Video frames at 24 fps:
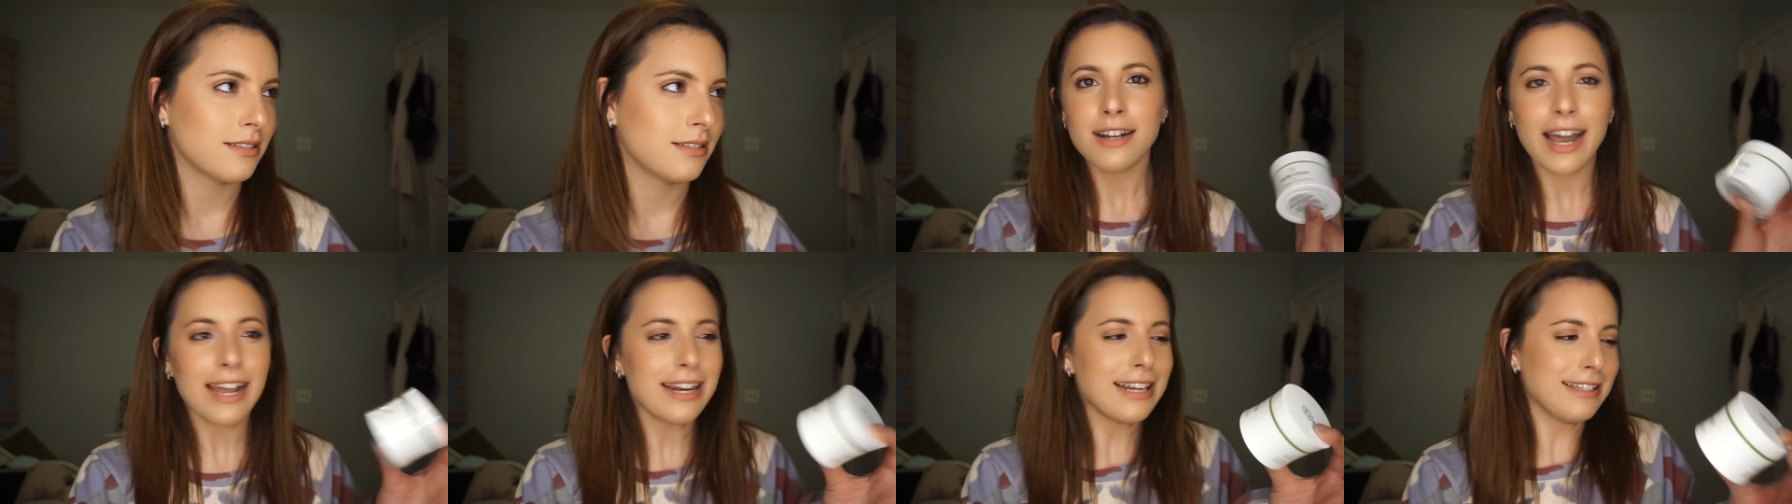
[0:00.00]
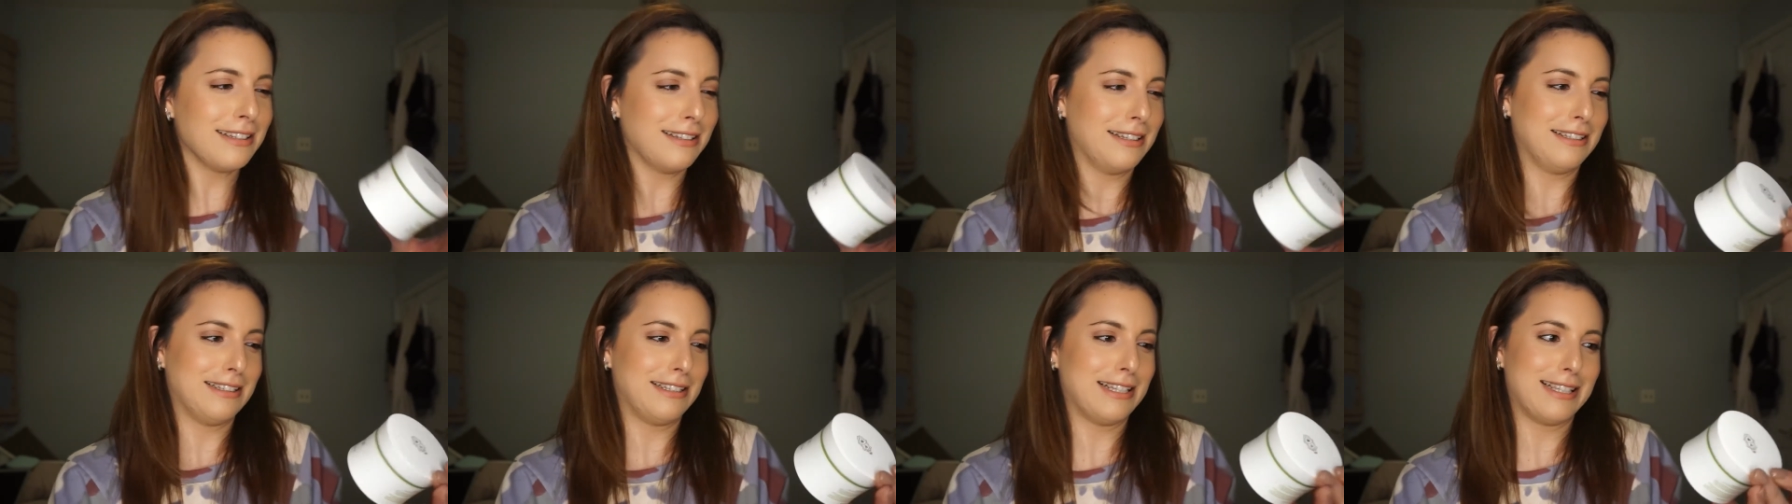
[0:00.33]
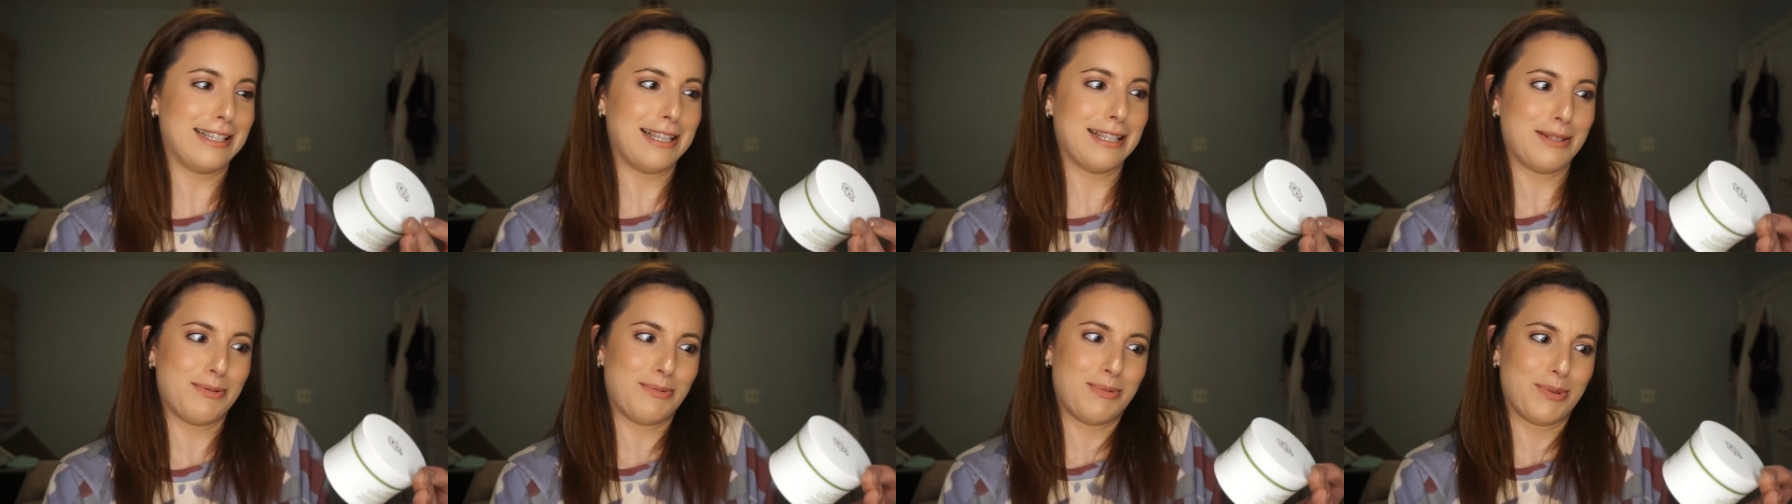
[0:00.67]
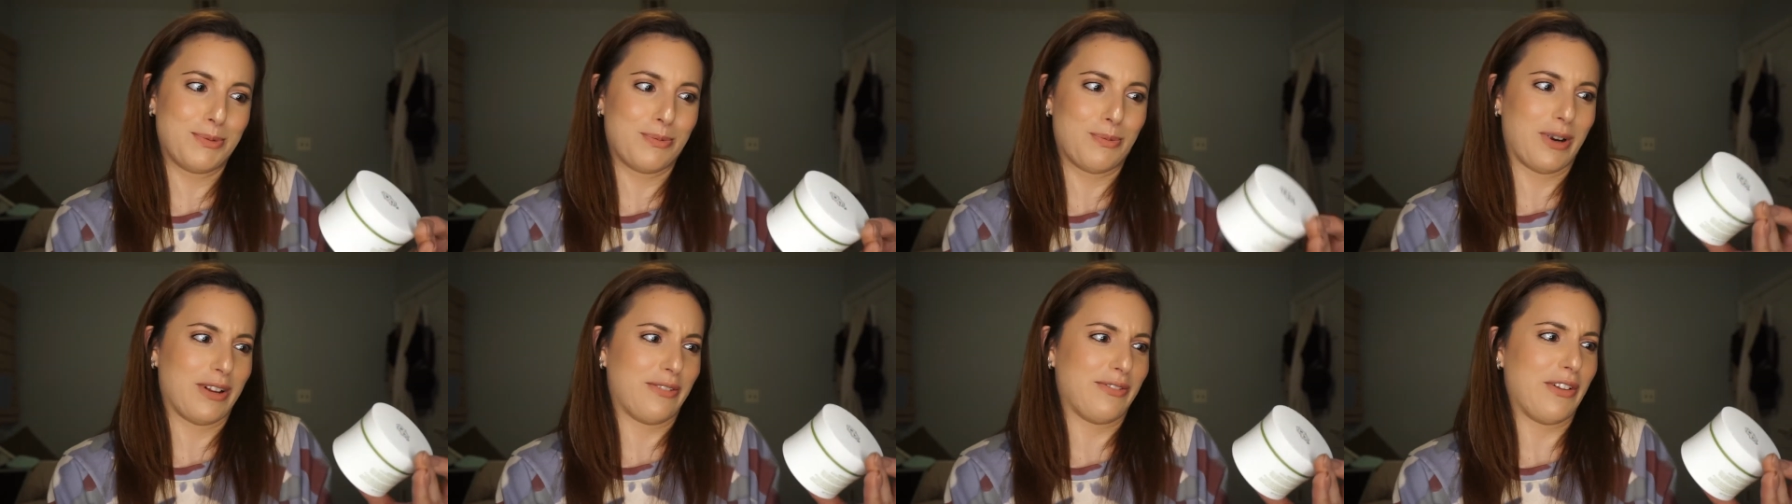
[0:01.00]
I didn't think that this
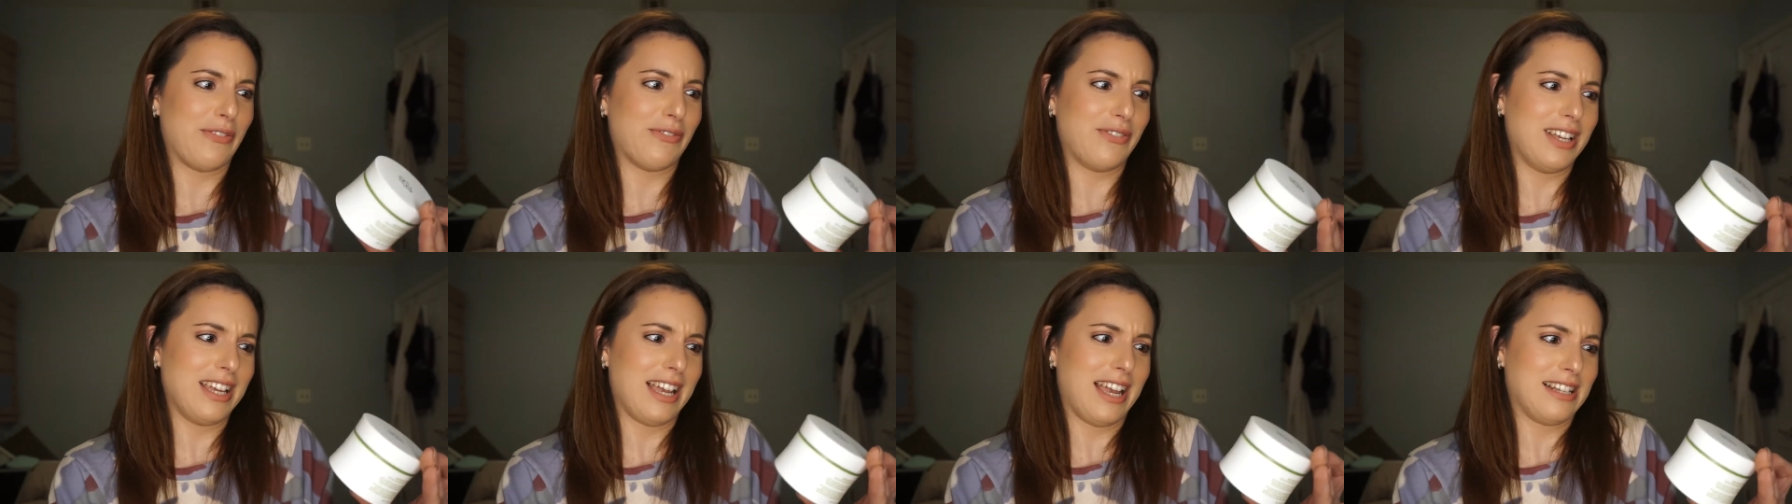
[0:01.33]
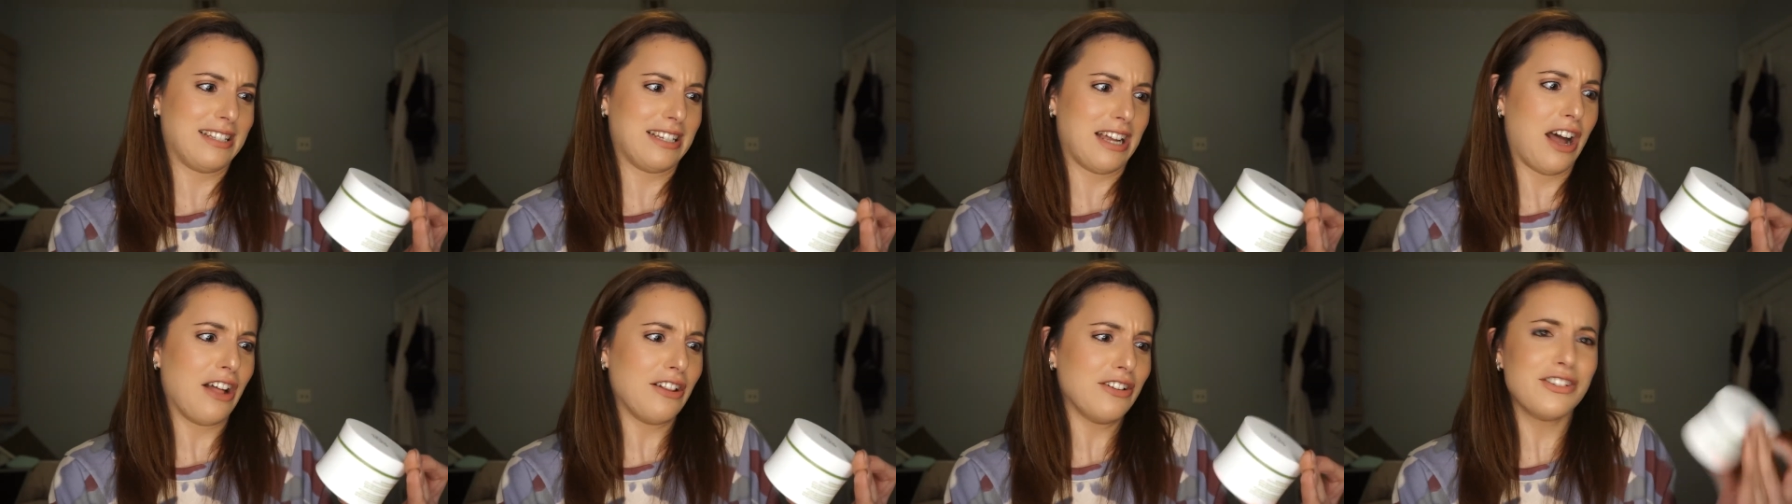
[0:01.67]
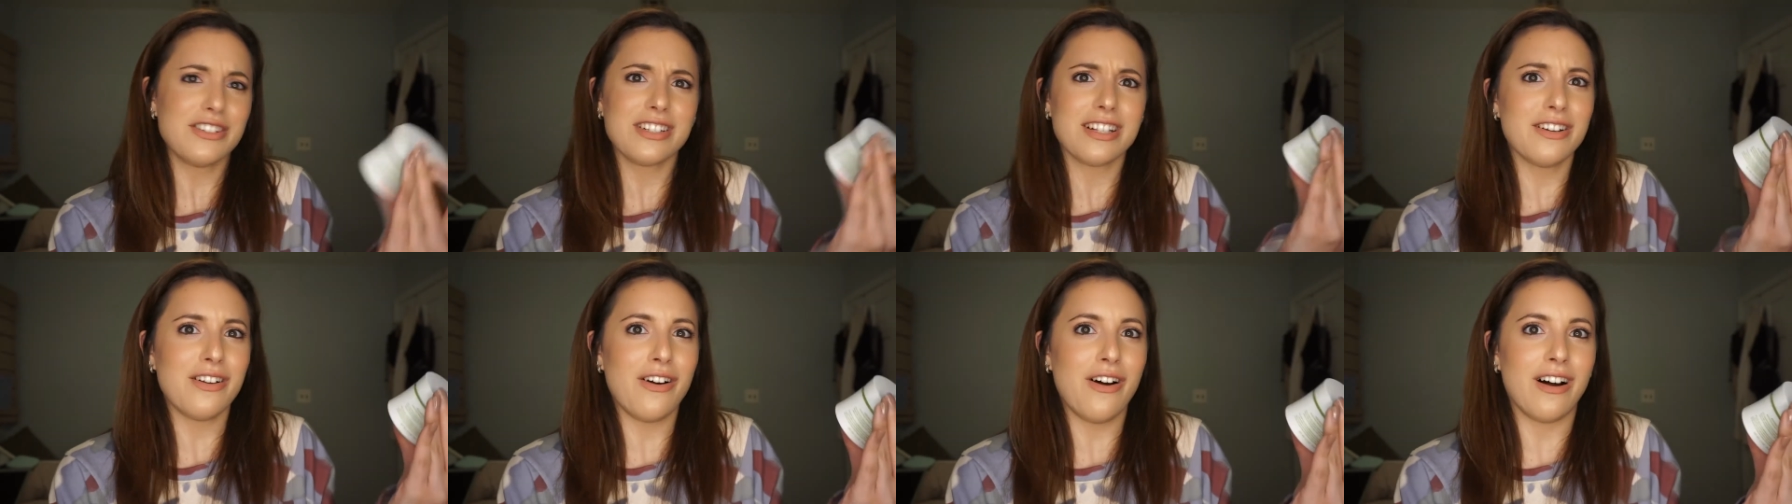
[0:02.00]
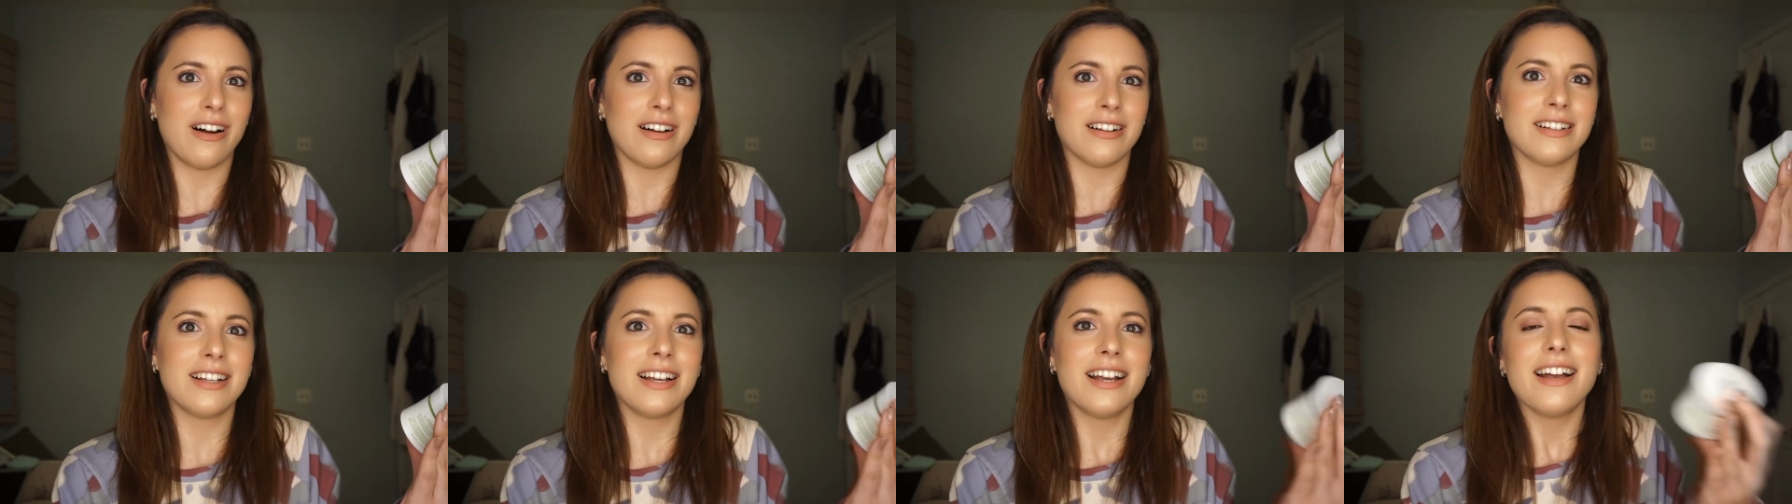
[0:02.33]
was worth $58 at
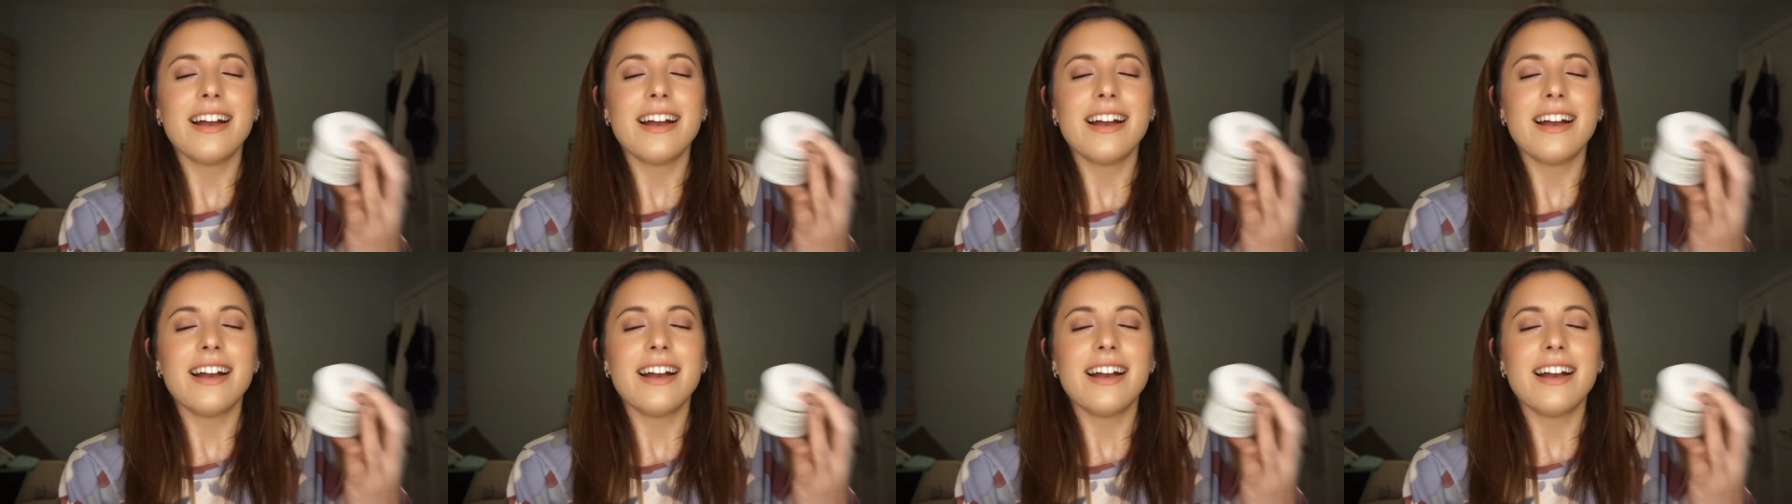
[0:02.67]
all.